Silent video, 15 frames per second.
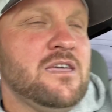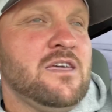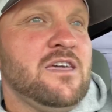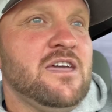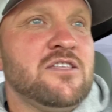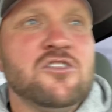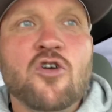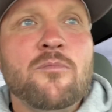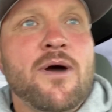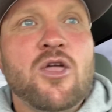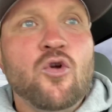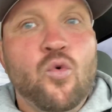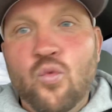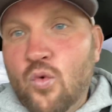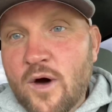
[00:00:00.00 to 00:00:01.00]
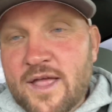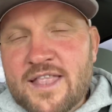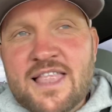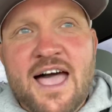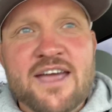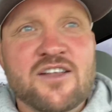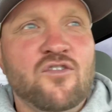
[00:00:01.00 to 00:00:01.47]
And no matter what
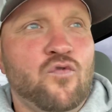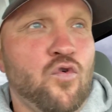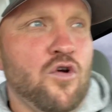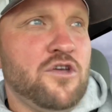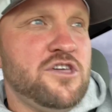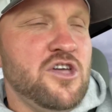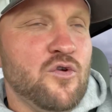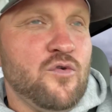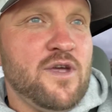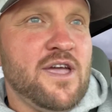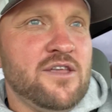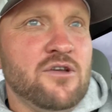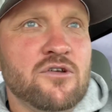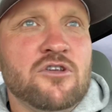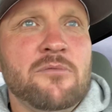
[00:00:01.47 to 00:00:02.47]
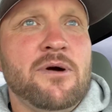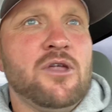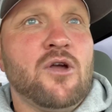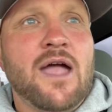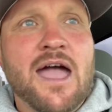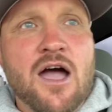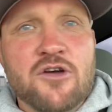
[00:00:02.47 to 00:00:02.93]
line of work you're in, or no matter
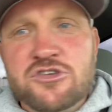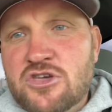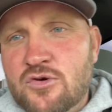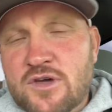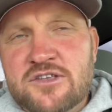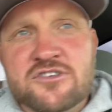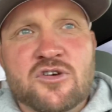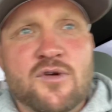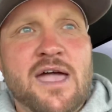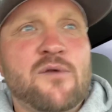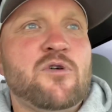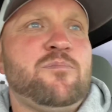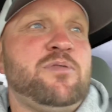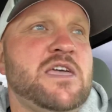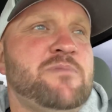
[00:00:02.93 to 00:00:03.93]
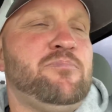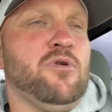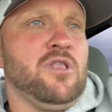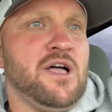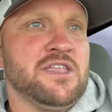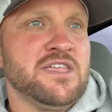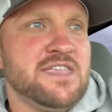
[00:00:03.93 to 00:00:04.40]
how you interact with people
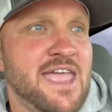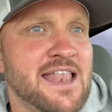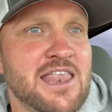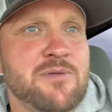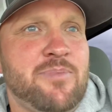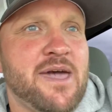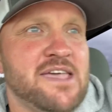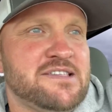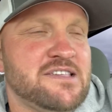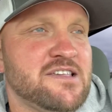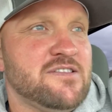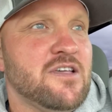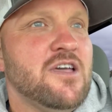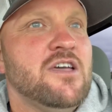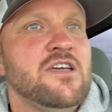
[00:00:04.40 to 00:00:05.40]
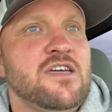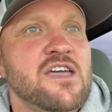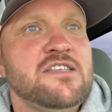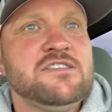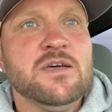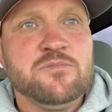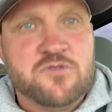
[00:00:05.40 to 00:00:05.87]
on a daily basis,
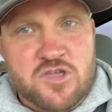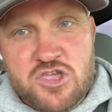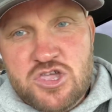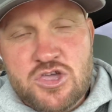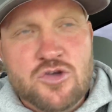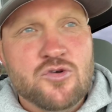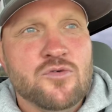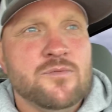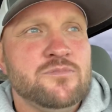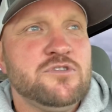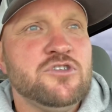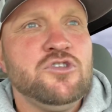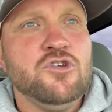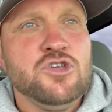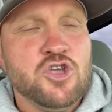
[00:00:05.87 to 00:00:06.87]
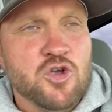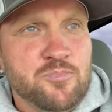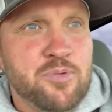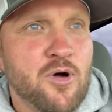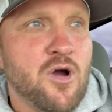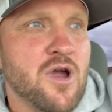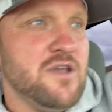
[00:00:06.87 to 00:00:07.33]
it's up to you to do your
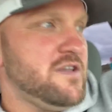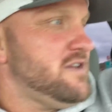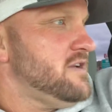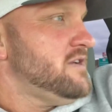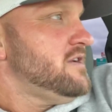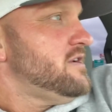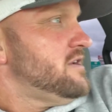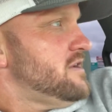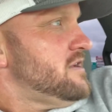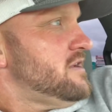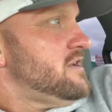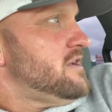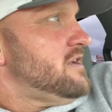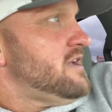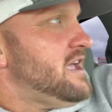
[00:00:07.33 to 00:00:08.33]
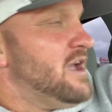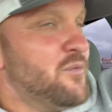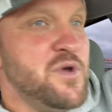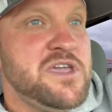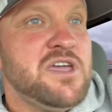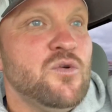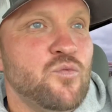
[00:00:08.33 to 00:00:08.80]
part. And
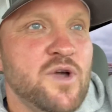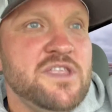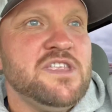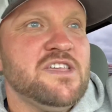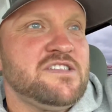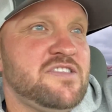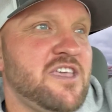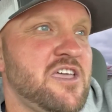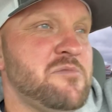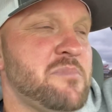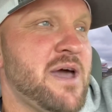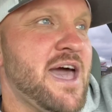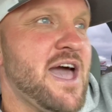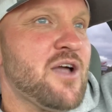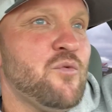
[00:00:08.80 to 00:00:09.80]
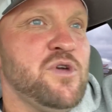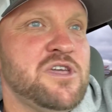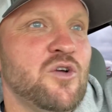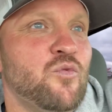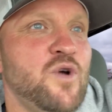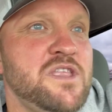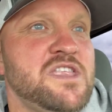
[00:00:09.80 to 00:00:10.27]
we can win this thing back. We
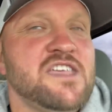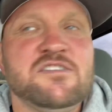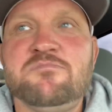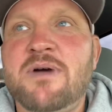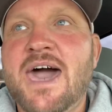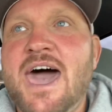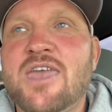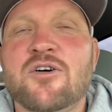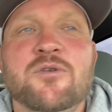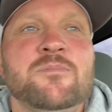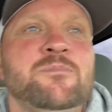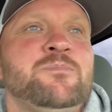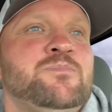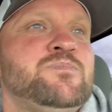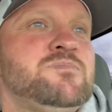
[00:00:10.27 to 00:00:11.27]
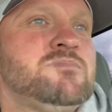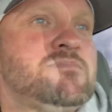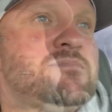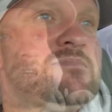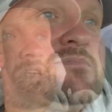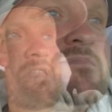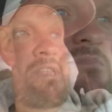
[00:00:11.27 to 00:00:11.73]
can win this battle.
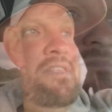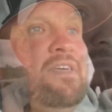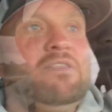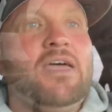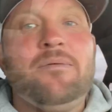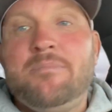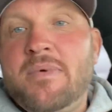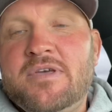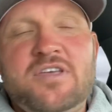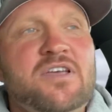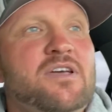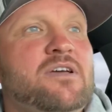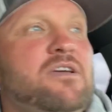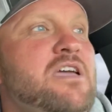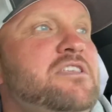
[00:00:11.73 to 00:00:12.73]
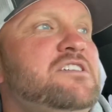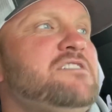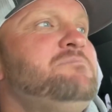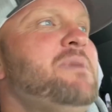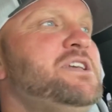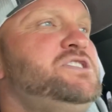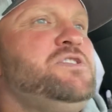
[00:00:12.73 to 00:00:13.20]
It just
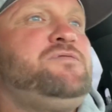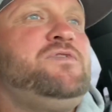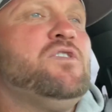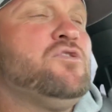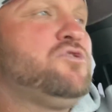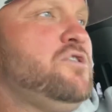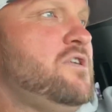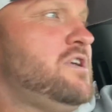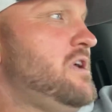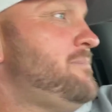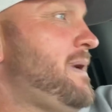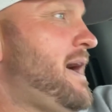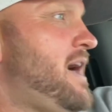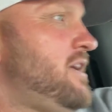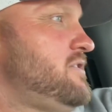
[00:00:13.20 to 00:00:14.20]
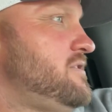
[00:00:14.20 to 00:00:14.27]
makes you feel good about,